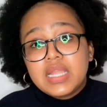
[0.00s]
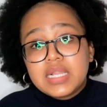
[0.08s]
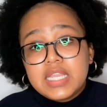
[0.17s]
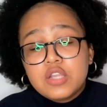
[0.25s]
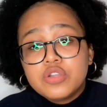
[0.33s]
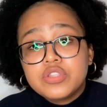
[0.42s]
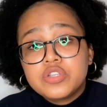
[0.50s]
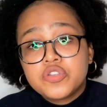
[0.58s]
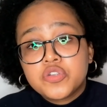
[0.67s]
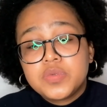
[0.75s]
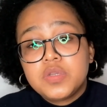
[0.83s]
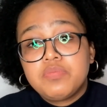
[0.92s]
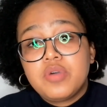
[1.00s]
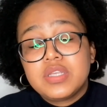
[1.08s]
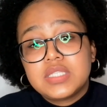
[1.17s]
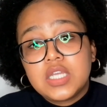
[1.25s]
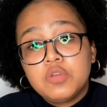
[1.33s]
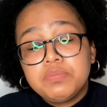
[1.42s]
click on the description box
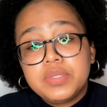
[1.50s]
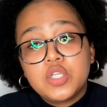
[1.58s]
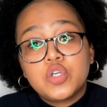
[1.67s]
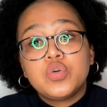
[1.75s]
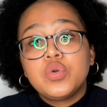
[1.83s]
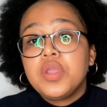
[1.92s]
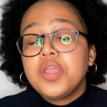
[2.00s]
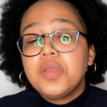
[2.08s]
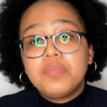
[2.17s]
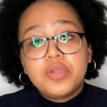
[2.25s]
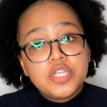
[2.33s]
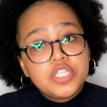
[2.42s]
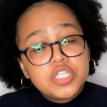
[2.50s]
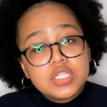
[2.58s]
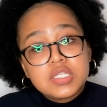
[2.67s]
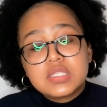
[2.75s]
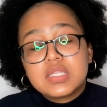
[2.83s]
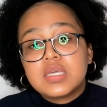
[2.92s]
down below,
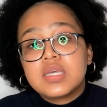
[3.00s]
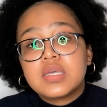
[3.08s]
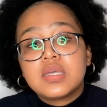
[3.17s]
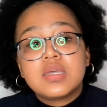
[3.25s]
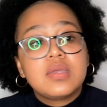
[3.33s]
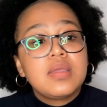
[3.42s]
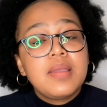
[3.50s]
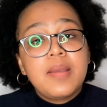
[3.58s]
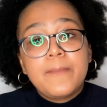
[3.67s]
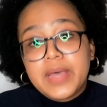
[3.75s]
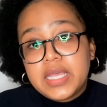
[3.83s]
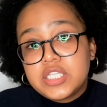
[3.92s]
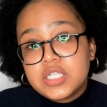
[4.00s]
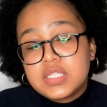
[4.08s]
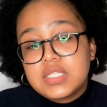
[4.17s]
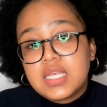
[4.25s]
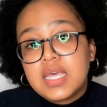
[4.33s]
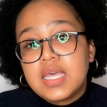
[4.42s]
purchase the
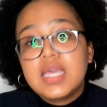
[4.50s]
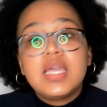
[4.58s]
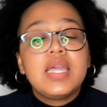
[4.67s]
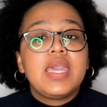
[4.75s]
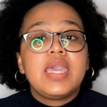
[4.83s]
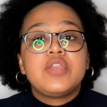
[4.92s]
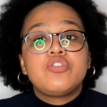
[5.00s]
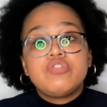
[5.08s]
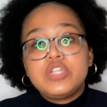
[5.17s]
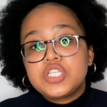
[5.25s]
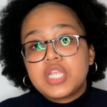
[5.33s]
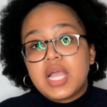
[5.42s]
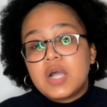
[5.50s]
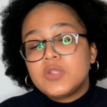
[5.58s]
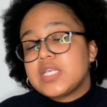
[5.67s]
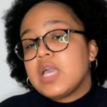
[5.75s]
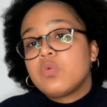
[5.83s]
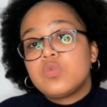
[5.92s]
budgeter, and reach
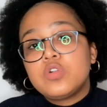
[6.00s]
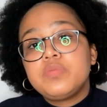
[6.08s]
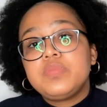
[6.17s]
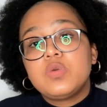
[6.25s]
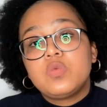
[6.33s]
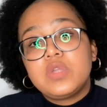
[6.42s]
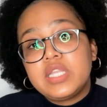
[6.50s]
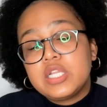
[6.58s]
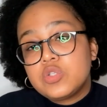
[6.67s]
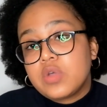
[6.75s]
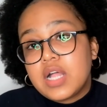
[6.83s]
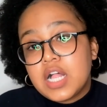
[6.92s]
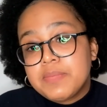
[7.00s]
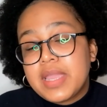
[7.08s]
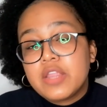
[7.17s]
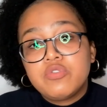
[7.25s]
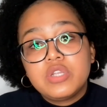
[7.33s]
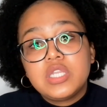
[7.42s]
out. I will be willing to help.
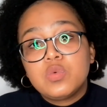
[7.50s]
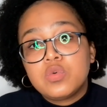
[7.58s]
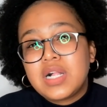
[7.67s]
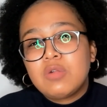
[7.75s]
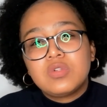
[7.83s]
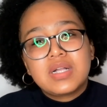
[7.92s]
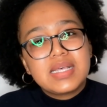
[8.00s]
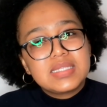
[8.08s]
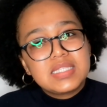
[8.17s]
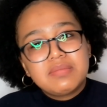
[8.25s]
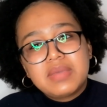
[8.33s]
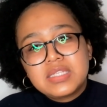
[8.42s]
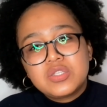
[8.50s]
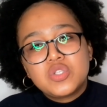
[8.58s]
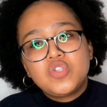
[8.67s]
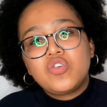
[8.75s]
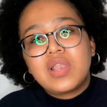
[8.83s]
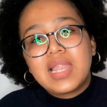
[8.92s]
I really will. I will customize it
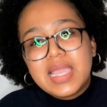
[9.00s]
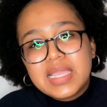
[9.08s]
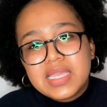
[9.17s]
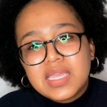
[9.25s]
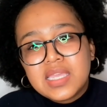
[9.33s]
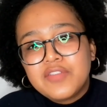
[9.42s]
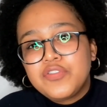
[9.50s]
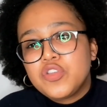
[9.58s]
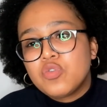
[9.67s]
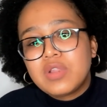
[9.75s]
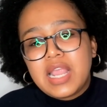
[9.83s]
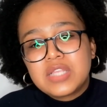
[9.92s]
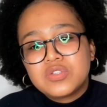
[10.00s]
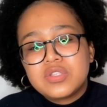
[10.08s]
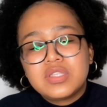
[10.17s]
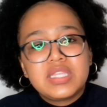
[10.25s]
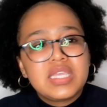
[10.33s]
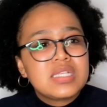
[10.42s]
to your liking. If you don't like
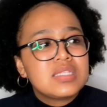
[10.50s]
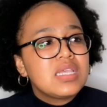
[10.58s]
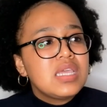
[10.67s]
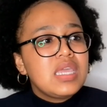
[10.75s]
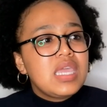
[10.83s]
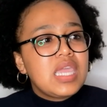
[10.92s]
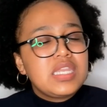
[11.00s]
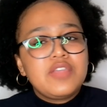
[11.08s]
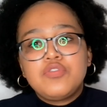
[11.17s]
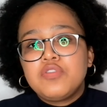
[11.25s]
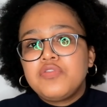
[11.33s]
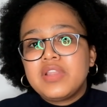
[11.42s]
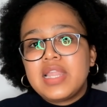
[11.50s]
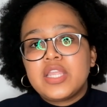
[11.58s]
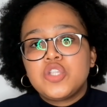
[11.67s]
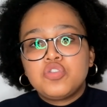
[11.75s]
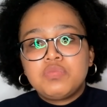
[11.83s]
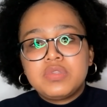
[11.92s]
certain things and if you feel like
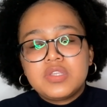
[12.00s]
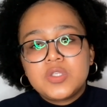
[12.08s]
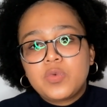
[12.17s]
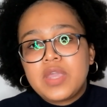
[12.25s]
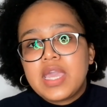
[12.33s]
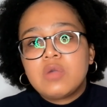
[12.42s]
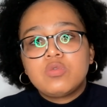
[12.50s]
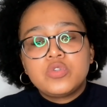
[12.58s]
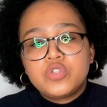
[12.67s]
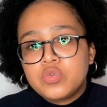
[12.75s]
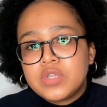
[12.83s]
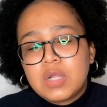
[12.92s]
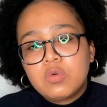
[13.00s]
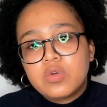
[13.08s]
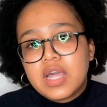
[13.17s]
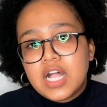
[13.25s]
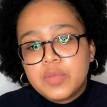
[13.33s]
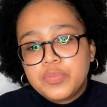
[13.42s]
it should be this way, I will do it. I will
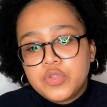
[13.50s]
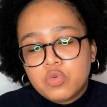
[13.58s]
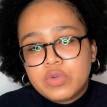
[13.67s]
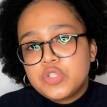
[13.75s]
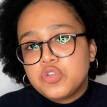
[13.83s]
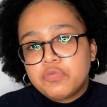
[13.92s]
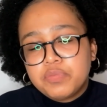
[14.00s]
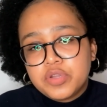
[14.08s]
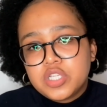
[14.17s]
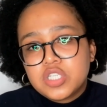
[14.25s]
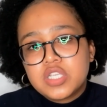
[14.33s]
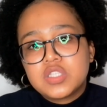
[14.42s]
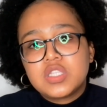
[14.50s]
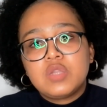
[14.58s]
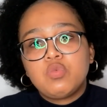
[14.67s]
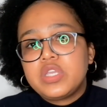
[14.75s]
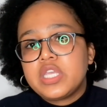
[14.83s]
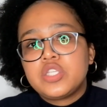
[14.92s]
help you. Once you've purchased,
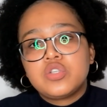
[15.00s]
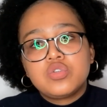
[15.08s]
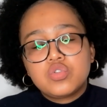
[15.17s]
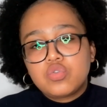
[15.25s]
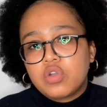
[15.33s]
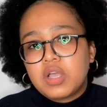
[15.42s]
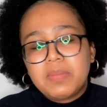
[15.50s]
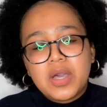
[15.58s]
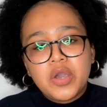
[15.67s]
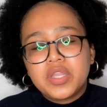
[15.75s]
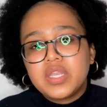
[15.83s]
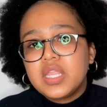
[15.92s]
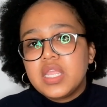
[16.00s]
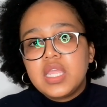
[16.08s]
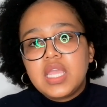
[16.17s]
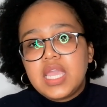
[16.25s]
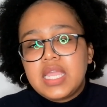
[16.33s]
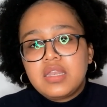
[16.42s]
then we can just talk about it.
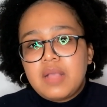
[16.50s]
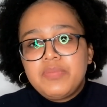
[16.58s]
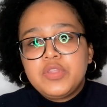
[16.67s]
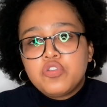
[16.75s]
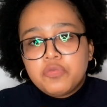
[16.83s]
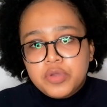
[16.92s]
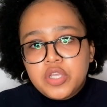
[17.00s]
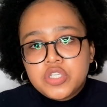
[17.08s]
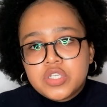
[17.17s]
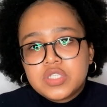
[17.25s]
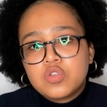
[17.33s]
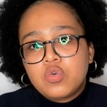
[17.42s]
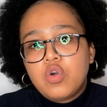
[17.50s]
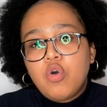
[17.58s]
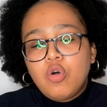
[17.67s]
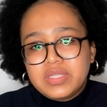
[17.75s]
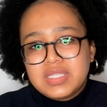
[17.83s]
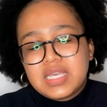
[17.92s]
And I mean, you've purchased, so
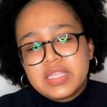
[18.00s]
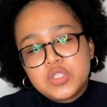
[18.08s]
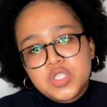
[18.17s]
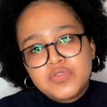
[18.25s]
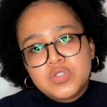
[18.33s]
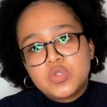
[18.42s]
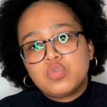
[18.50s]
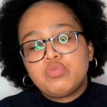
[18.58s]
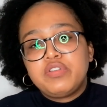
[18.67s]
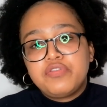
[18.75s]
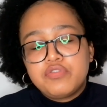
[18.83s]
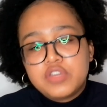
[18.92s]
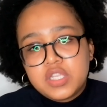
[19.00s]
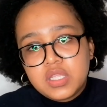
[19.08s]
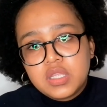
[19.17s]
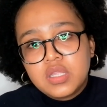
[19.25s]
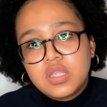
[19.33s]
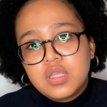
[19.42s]
all these other services will be free
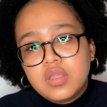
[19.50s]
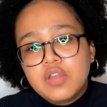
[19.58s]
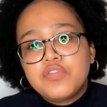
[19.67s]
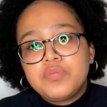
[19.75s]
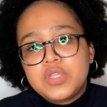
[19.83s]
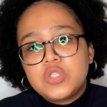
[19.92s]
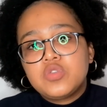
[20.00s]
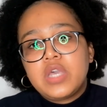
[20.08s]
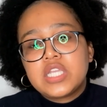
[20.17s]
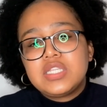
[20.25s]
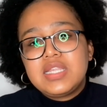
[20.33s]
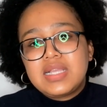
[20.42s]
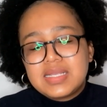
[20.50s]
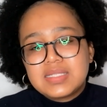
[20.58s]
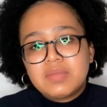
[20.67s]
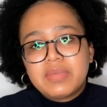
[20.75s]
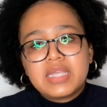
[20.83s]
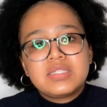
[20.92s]
for me to actually
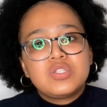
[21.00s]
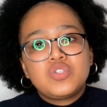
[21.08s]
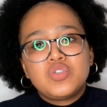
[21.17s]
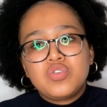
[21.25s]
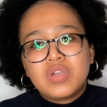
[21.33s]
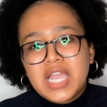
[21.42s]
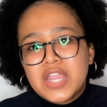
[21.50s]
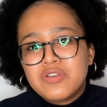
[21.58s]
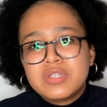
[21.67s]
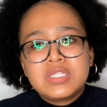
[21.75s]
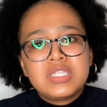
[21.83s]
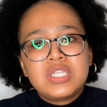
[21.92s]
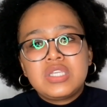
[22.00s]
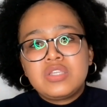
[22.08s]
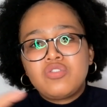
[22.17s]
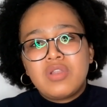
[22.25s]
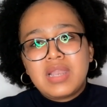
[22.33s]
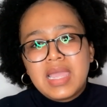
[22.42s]
customize it to your currency,
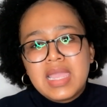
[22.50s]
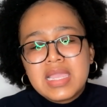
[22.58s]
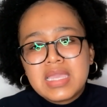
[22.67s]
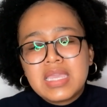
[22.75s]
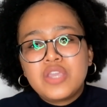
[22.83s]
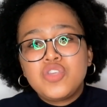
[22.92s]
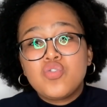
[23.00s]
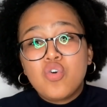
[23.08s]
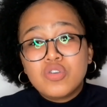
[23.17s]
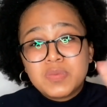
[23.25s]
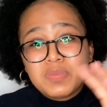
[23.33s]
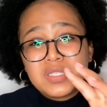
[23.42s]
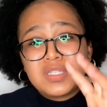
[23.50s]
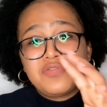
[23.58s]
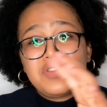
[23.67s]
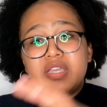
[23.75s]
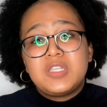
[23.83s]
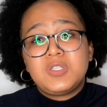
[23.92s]
your liking, your
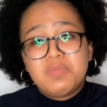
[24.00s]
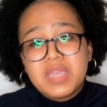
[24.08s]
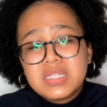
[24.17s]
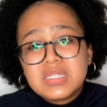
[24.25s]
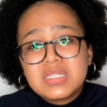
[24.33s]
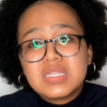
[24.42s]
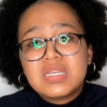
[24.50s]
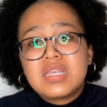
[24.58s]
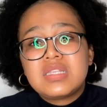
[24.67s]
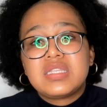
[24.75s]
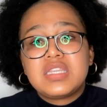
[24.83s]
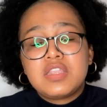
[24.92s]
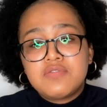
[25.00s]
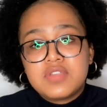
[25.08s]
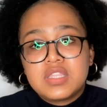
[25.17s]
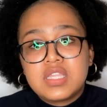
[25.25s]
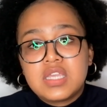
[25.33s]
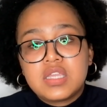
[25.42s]
specific expenses and
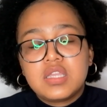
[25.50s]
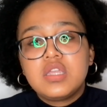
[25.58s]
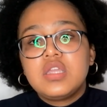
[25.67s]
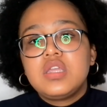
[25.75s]
everything.